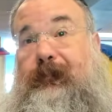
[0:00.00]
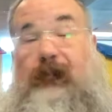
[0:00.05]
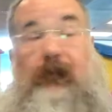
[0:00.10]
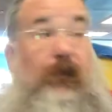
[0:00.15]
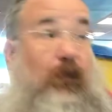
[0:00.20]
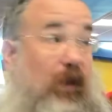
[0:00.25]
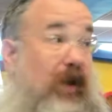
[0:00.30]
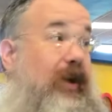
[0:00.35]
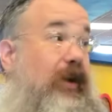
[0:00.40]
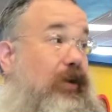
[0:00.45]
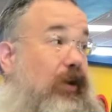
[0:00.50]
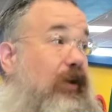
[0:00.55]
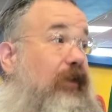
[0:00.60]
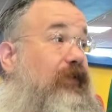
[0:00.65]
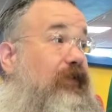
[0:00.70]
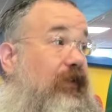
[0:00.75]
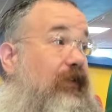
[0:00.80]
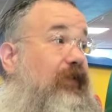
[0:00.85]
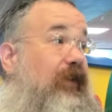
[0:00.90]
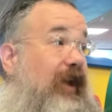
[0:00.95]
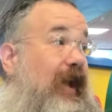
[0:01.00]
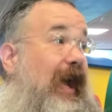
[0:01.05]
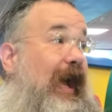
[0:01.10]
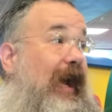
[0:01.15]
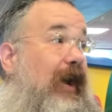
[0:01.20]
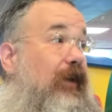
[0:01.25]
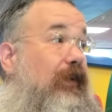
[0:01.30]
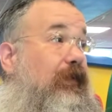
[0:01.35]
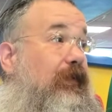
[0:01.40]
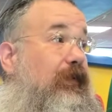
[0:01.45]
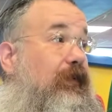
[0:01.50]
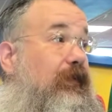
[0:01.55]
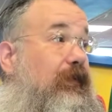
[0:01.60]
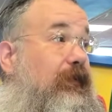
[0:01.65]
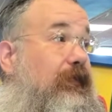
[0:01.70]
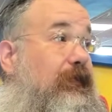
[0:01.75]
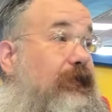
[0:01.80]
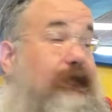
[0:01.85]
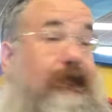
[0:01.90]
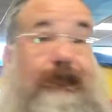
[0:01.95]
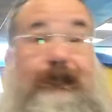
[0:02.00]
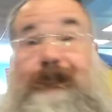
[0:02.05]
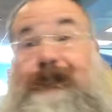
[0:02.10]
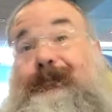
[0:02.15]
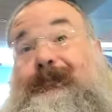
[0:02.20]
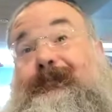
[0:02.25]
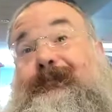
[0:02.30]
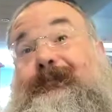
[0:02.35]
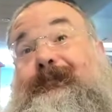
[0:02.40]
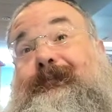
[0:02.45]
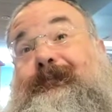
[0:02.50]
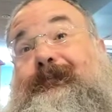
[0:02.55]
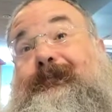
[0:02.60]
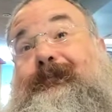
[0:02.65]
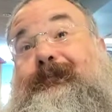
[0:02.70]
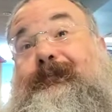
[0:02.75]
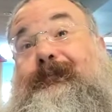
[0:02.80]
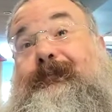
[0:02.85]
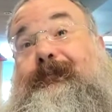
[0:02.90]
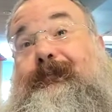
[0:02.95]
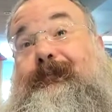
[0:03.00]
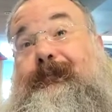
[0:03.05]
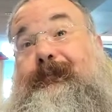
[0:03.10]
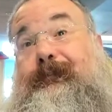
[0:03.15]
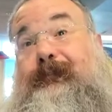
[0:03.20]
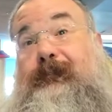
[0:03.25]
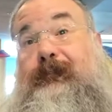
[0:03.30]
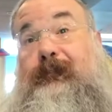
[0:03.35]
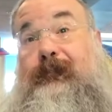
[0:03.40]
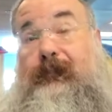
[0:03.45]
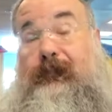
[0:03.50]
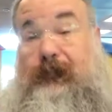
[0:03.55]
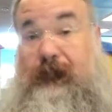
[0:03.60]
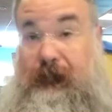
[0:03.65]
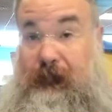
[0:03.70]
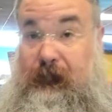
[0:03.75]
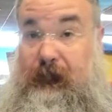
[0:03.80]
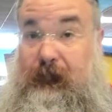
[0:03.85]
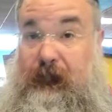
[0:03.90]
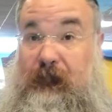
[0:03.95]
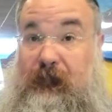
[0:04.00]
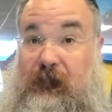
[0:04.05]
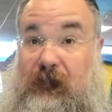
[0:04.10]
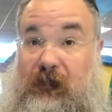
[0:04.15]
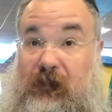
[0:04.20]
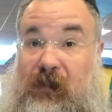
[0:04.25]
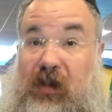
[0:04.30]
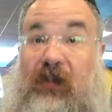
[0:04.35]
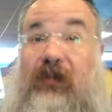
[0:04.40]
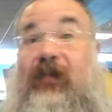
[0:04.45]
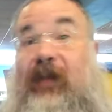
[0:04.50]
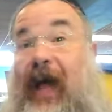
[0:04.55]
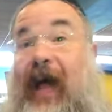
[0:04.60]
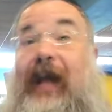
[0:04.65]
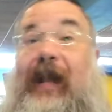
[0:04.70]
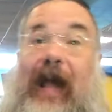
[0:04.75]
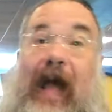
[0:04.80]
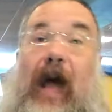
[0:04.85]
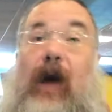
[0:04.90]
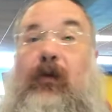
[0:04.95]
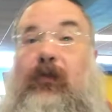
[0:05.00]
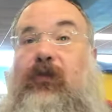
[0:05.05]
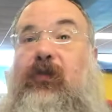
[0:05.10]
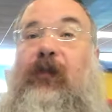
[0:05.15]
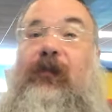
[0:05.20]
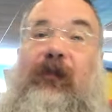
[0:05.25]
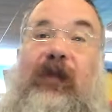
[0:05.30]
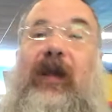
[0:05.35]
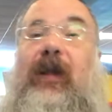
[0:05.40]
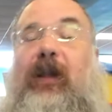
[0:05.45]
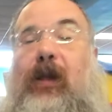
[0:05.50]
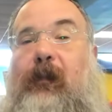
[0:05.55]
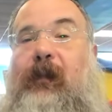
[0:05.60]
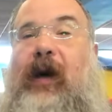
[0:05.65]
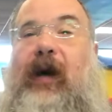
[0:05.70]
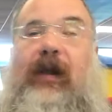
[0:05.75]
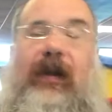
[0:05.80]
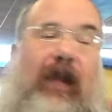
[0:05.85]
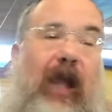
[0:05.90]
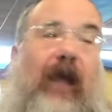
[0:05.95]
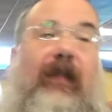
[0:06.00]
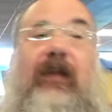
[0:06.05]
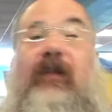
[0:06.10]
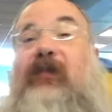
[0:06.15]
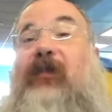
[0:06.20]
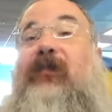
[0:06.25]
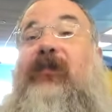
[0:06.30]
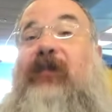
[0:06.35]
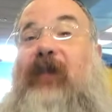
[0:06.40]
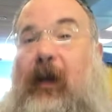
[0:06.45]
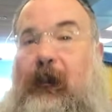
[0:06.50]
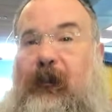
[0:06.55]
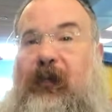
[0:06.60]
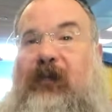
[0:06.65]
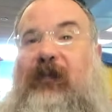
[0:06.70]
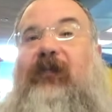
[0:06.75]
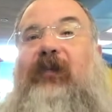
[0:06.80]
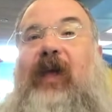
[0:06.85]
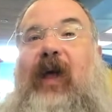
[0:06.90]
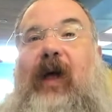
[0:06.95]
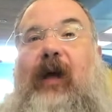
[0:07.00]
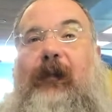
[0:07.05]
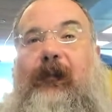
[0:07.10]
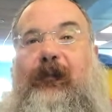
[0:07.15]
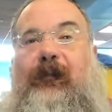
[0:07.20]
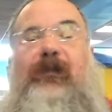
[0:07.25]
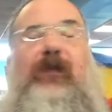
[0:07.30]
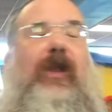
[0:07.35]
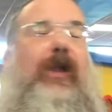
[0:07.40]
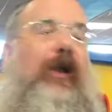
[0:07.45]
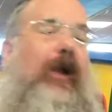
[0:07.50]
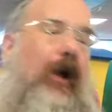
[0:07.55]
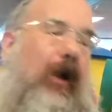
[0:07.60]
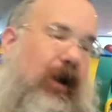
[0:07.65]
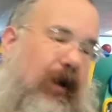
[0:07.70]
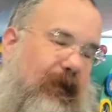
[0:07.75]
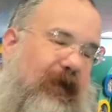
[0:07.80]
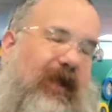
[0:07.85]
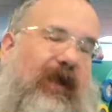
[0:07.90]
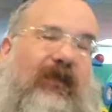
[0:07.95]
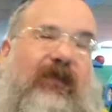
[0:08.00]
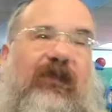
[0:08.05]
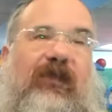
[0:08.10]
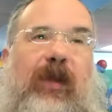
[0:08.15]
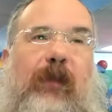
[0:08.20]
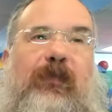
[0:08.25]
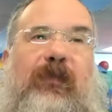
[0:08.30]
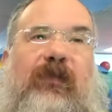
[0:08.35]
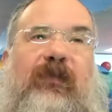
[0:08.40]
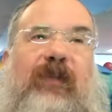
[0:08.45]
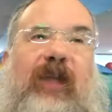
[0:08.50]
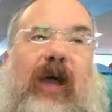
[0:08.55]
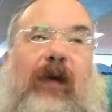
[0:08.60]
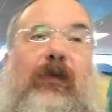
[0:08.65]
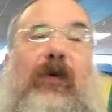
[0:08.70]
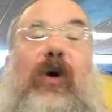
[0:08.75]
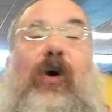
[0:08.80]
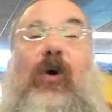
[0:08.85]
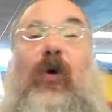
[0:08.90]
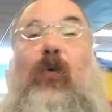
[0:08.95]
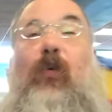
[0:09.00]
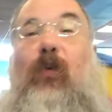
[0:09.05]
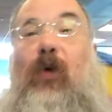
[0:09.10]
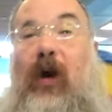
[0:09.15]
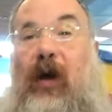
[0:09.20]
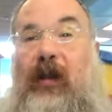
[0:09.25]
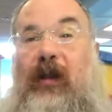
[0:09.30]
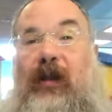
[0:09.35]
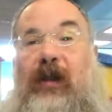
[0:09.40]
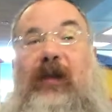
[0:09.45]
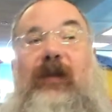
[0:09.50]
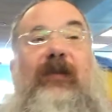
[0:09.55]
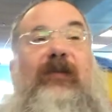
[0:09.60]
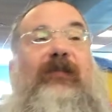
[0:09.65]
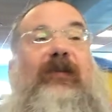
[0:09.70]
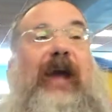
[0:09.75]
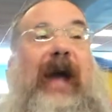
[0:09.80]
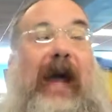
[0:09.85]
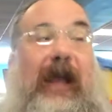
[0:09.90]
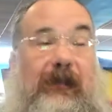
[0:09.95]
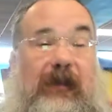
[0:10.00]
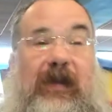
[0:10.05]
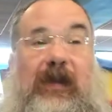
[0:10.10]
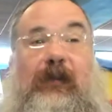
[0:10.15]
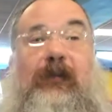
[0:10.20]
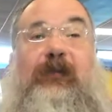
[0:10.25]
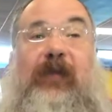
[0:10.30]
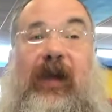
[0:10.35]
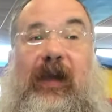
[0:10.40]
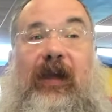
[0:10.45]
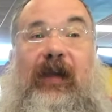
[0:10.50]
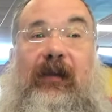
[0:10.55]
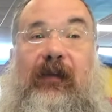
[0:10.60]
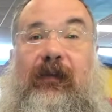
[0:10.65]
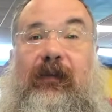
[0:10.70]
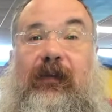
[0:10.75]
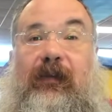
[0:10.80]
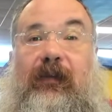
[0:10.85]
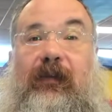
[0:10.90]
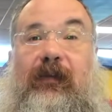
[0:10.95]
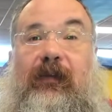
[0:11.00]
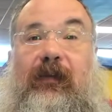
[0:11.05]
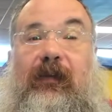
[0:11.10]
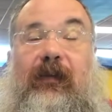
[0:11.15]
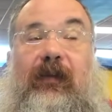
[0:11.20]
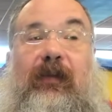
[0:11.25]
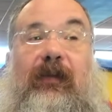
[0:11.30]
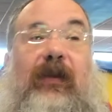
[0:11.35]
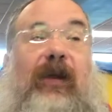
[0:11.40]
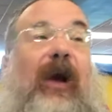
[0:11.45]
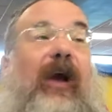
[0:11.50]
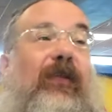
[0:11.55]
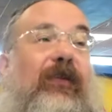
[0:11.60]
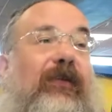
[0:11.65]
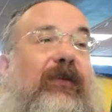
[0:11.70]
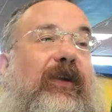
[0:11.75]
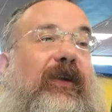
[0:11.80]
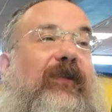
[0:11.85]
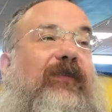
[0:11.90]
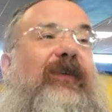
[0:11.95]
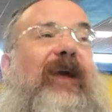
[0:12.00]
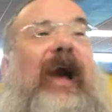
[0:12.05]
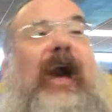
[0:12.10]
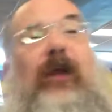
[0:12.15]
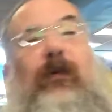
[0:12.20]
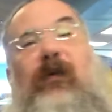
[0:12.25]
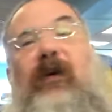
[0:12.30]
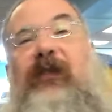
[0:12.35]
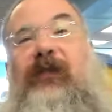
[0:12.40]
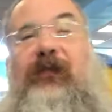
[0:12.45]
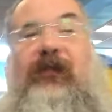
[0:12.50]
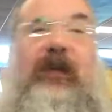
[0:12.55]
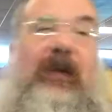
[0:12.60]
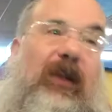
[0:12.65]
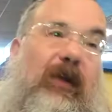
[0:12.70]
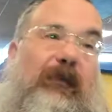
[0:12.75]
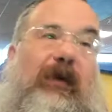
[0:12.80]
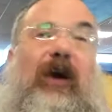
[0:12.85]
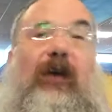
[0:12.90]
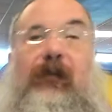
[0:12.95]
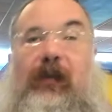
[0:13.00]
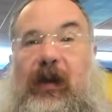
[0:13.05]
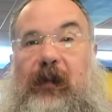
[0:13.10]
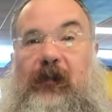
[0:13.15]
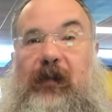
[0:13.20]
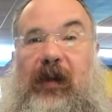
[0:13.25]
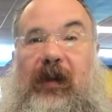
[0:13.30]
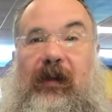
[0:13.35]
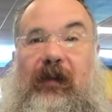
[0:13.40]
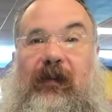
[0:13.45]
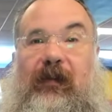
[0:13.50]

When it hurts, you say, ow. Right, exactly. But then you have to decide how to feel about it. Yeah, that's a separate step. Okay, but that's a separate step. One is I'm in pain. The other is how do I feel about my pain?